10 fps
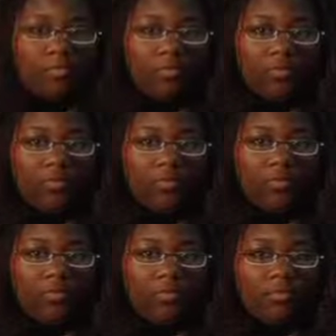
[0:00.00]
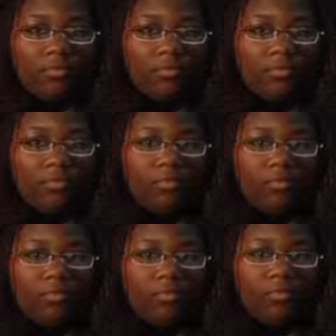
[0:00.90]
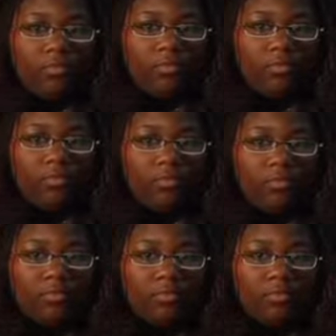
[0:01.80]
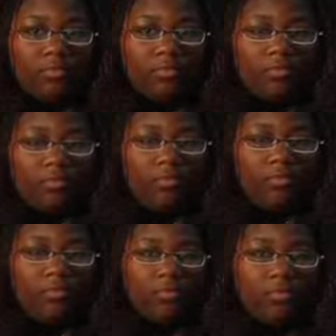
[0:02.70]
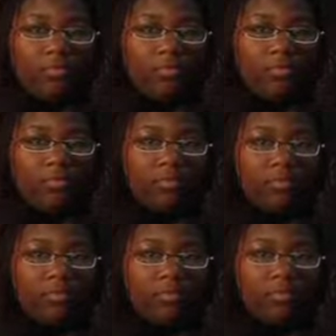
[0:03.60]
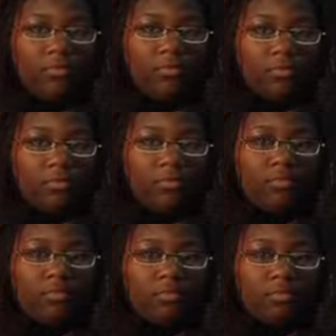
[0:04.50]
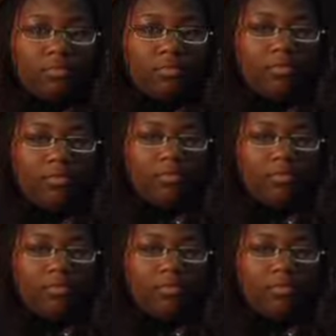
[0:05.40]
(not speaking)